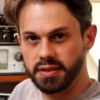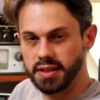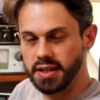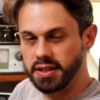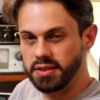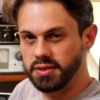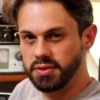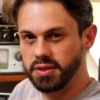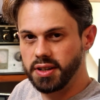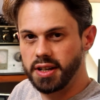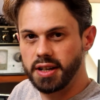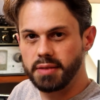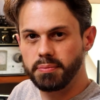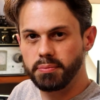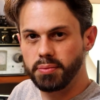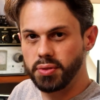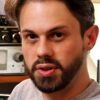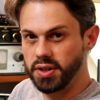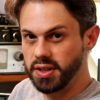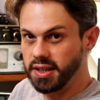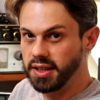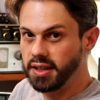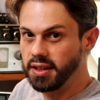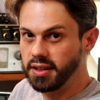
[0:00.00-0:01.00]
that you can
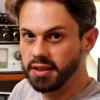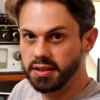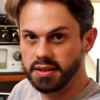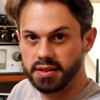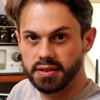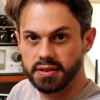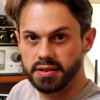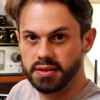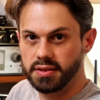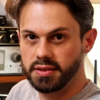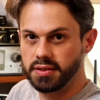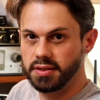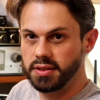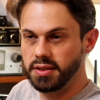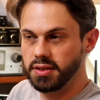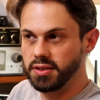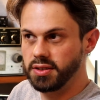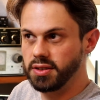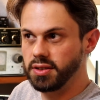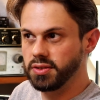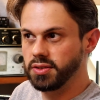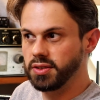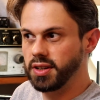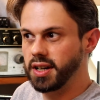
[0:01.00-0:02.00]
predict. You
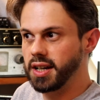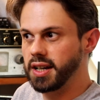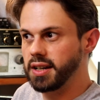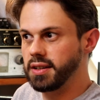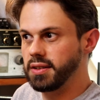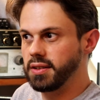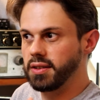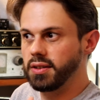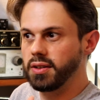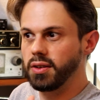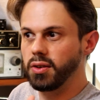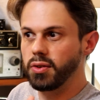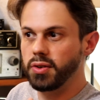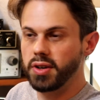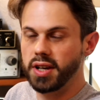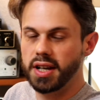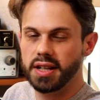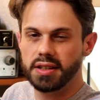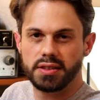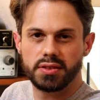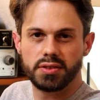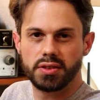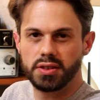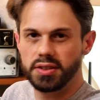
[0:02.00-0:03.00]
know, you can
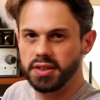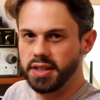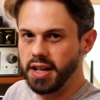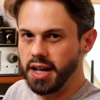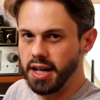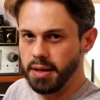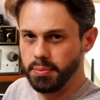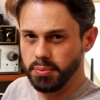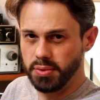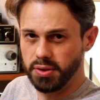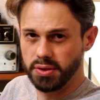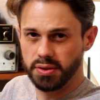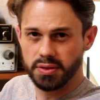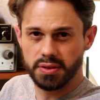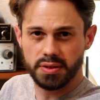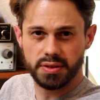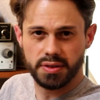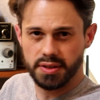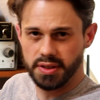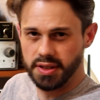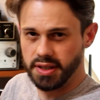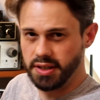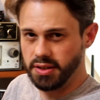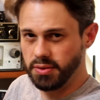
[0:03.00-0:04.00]
orient your
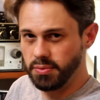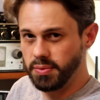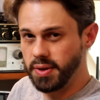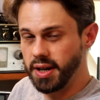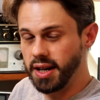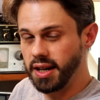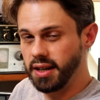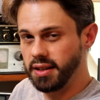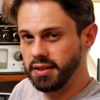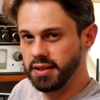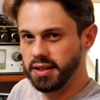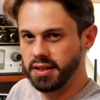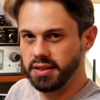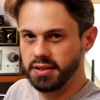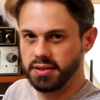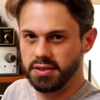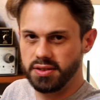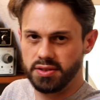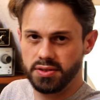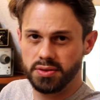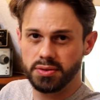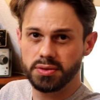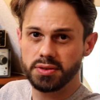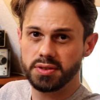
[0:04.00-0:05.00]
dipole in a way that
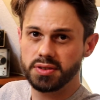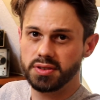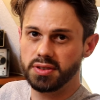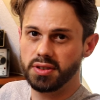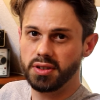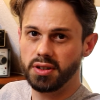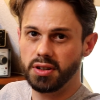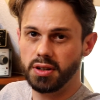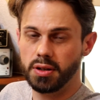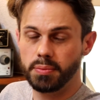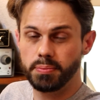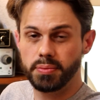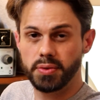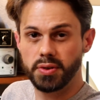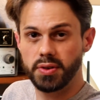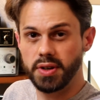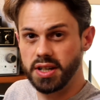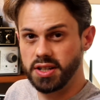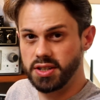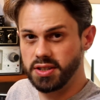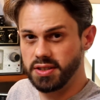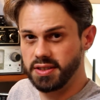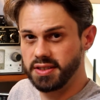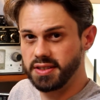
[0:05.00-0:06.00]
suits your
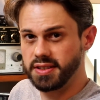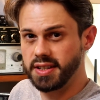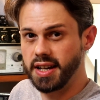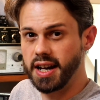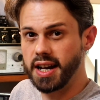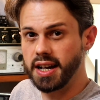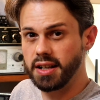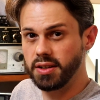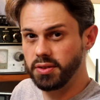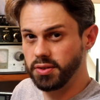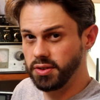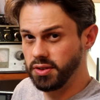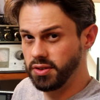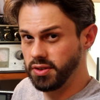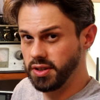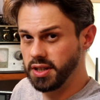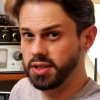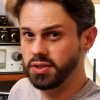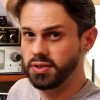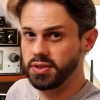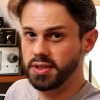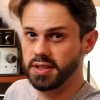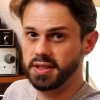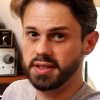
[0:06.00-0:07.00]
operation style or your
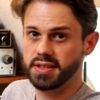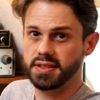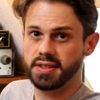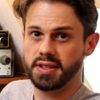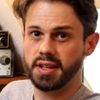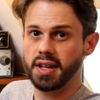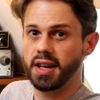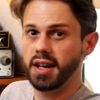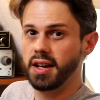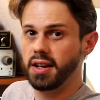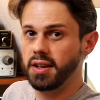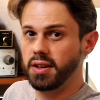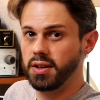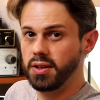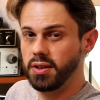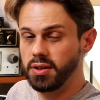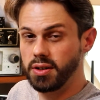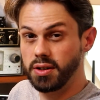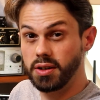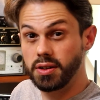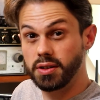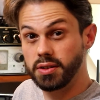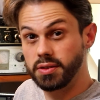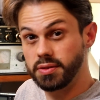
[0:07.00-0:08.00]
interests
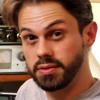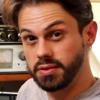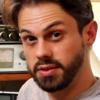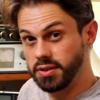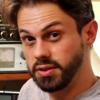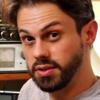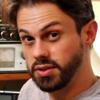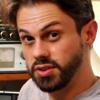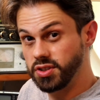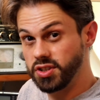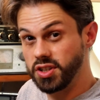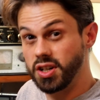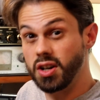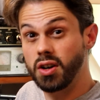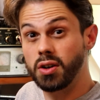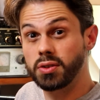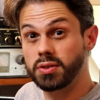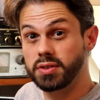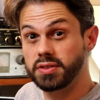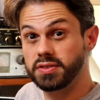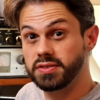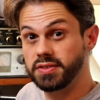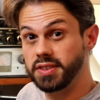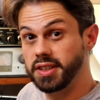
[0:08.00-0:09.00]
or your
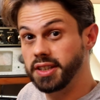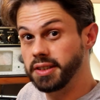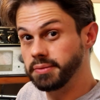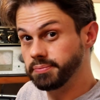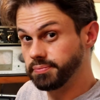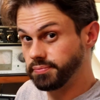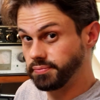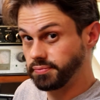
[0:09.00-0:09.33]
geography.